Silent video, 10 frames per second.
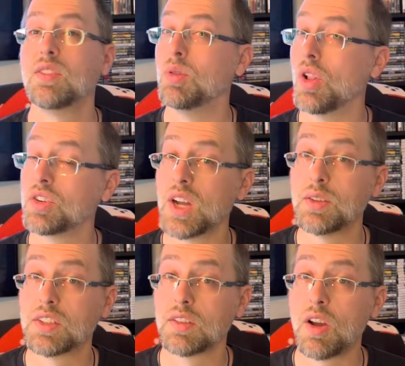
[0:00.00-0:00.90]
been a long time
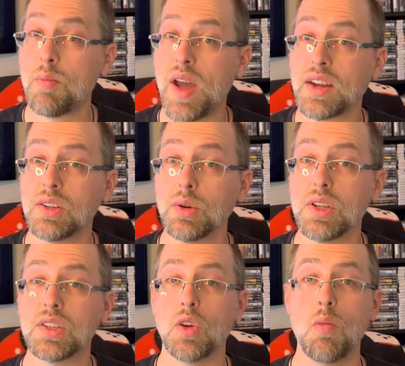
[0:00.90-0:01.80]
since I've gone back to it,
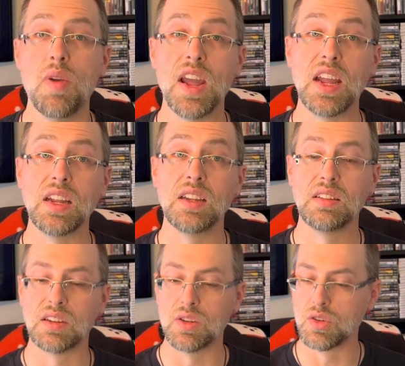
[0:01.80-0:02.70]
so
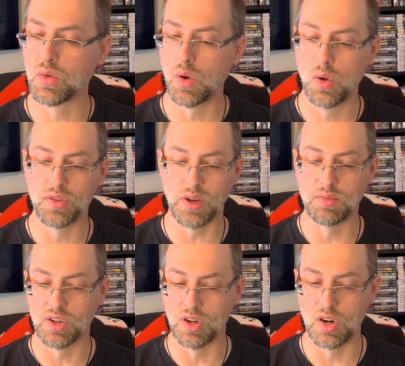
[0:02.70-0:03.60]
the controls, I'm
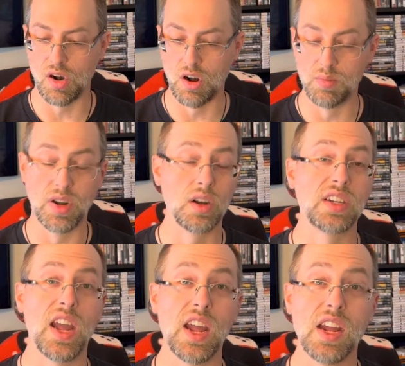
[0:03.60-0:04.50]
sure, are a bit
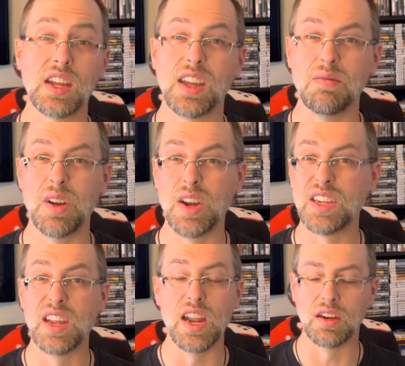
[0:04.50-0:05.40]
archaic and very
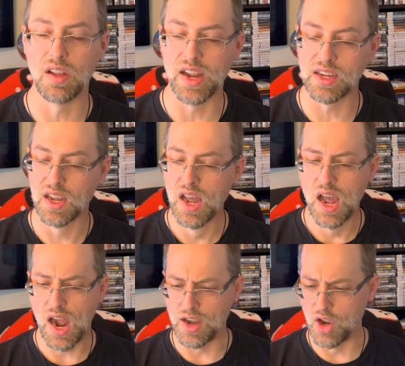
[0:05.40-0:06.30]
tank-like.
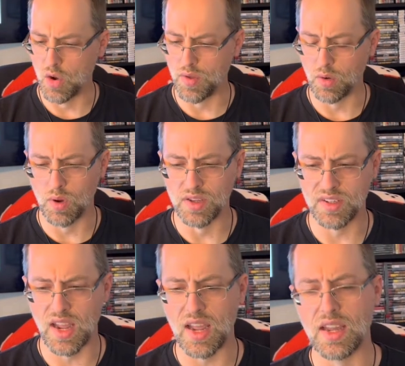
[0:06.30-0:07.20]
I know there was
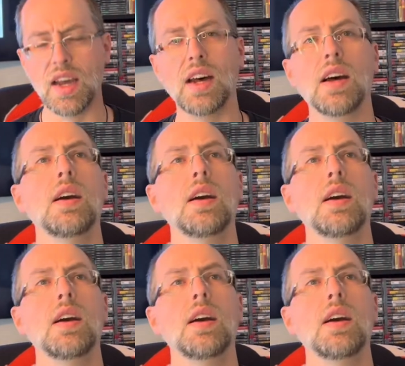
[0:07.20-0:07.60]
a